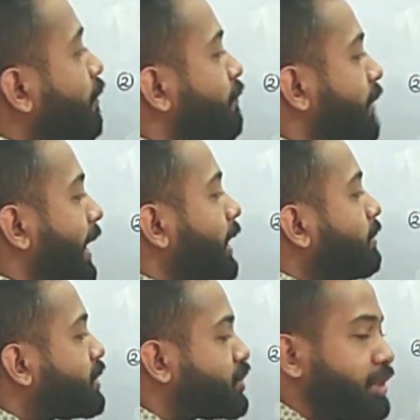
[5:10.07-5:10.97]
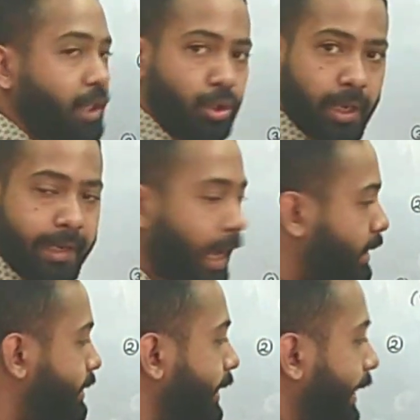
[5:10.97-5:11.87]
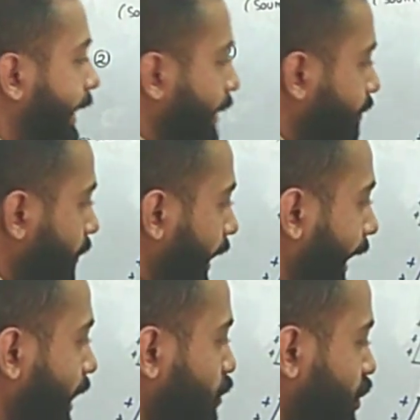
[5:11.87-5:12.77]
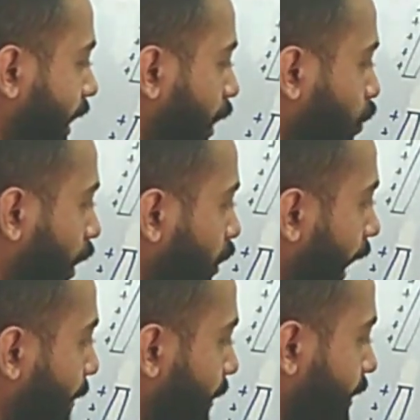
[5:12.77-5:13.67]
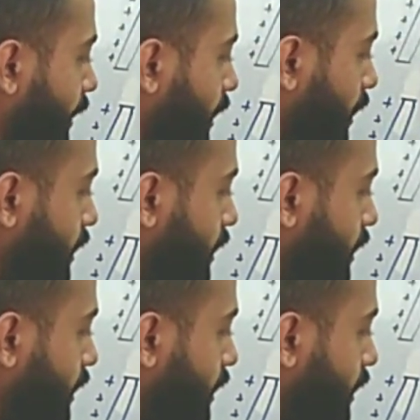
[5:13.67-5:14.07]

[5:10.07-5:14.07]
very much near to conductor A, and you check out what would happen.